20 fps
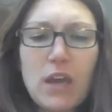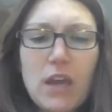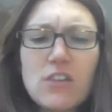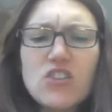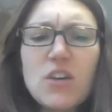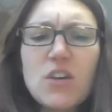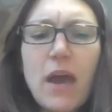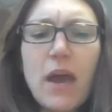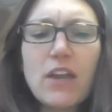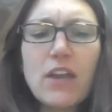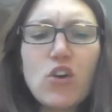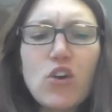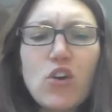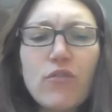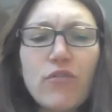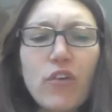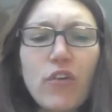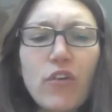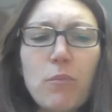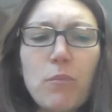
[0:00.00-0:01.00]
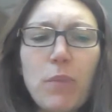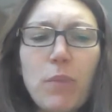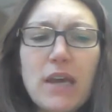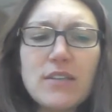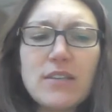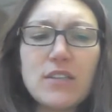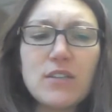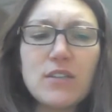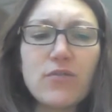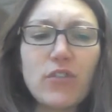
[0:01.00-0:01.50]
Jem had no firm
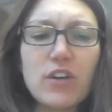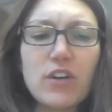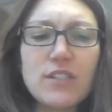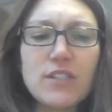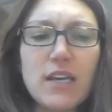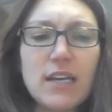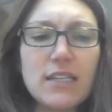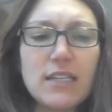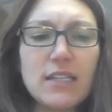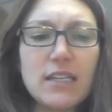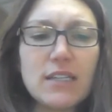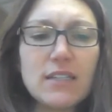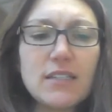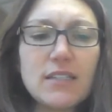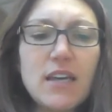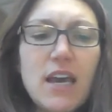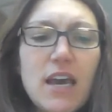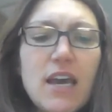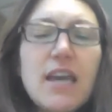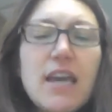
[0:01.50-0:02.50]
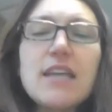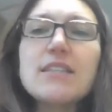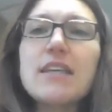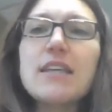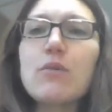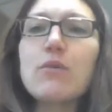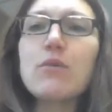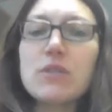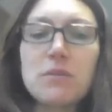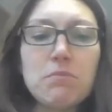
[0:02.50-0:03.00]
basis for his ideas. He
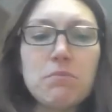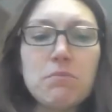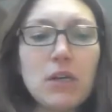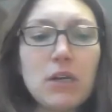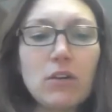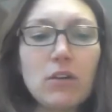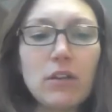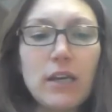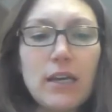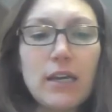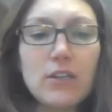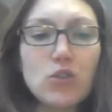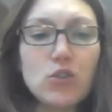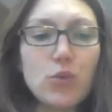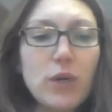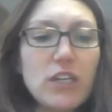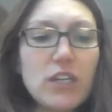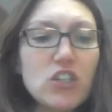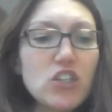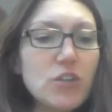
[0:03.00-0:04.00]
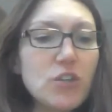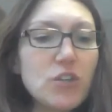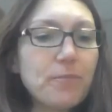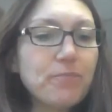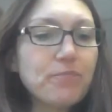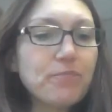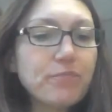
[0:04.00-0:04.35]
said it was merely a twitch.